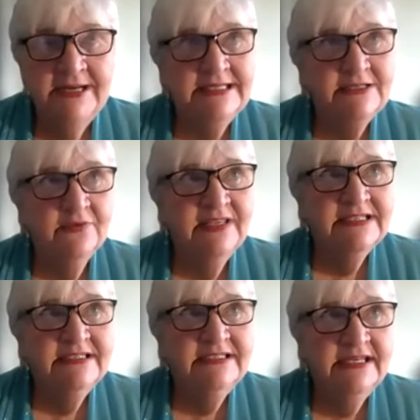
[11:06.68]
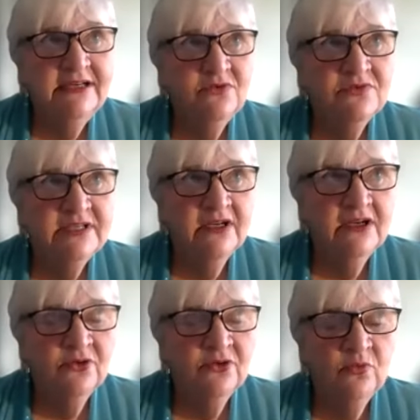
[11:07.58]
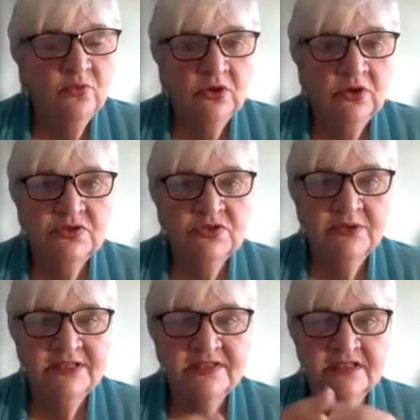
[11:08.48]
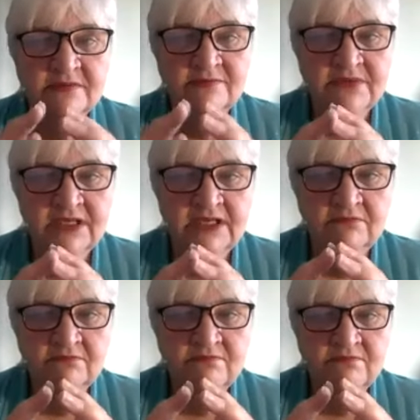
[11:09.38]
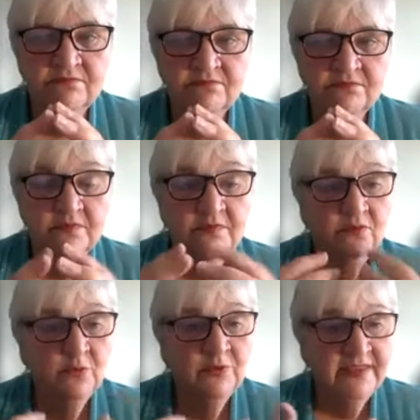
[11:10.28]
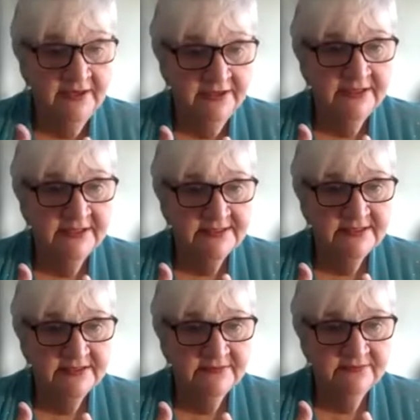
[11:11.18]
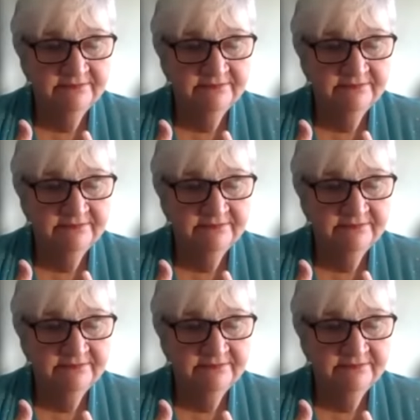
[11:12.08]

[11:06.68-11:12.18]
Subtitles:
So this deals, in other words, with something within us,